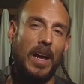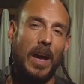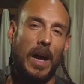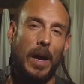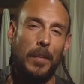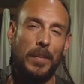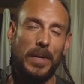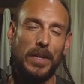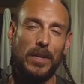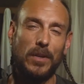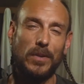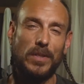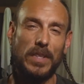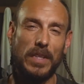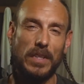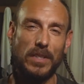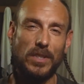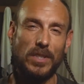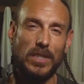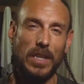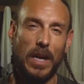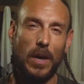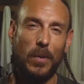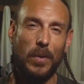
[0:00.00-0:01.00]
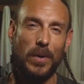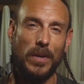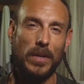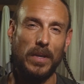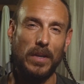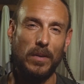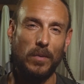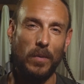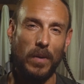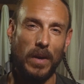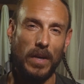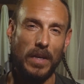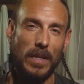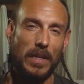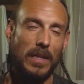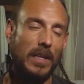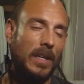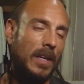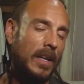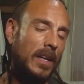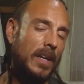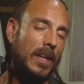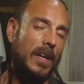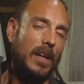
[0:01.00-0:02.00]
I'm gonna go take a shower and get ready,
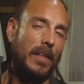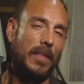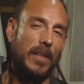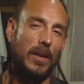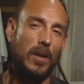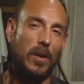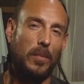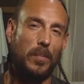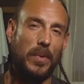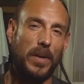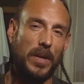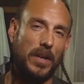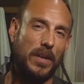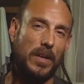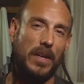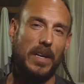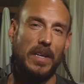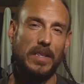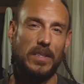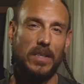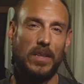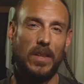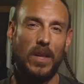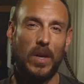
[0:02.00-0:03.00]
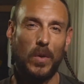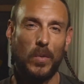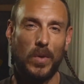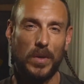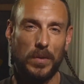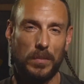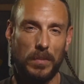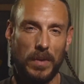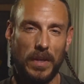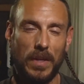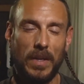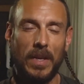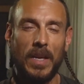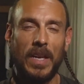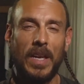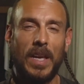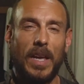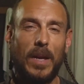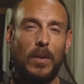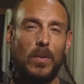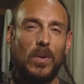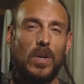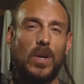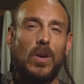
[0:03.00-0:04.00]
and then I'll bring you guys along with me
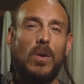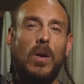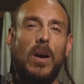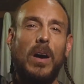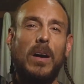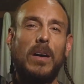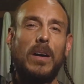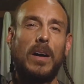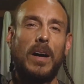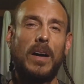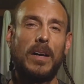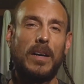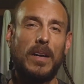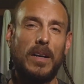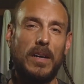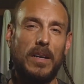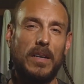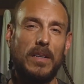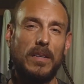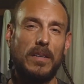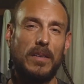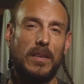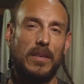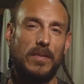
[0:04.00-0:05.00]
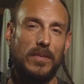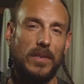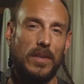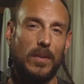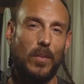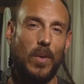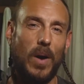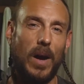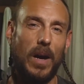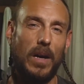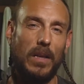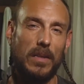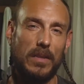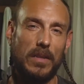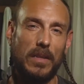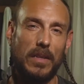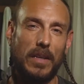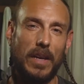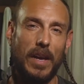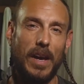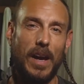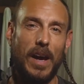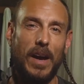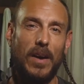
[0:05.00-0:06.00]
and we'll go out on a hunt for wild
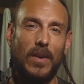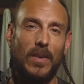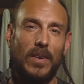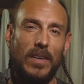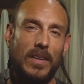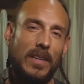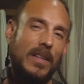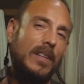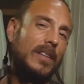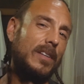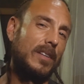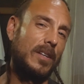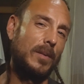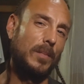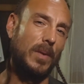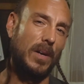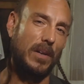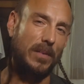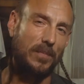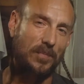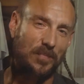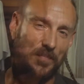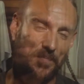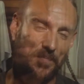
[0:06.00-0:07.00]
cacao. Come on.